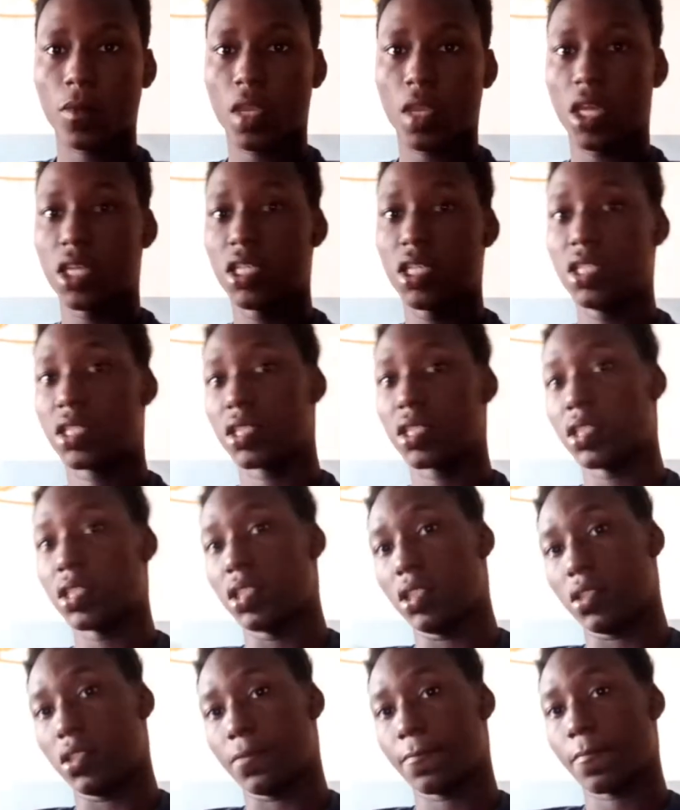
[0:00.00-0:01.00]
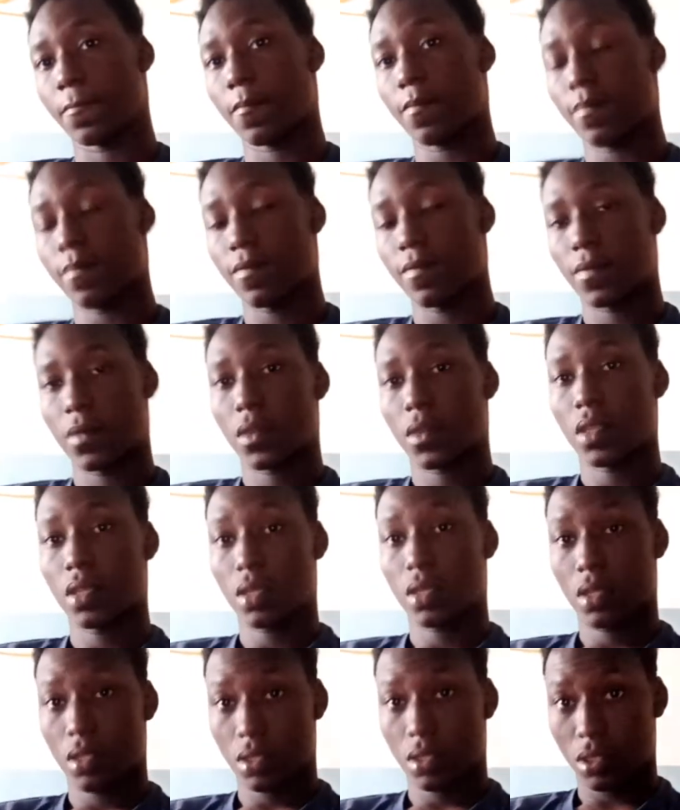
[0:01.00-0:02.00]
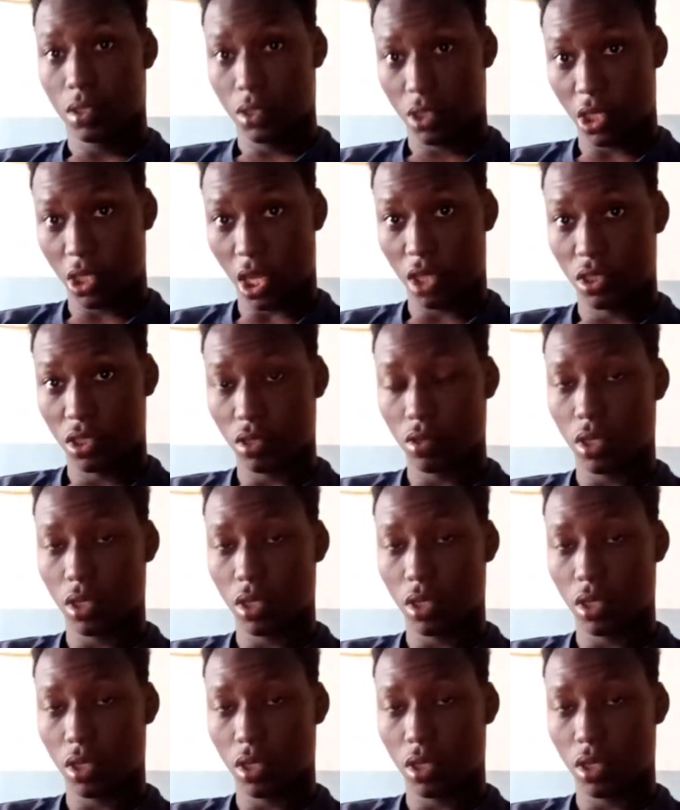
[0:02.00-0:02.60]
hit the search.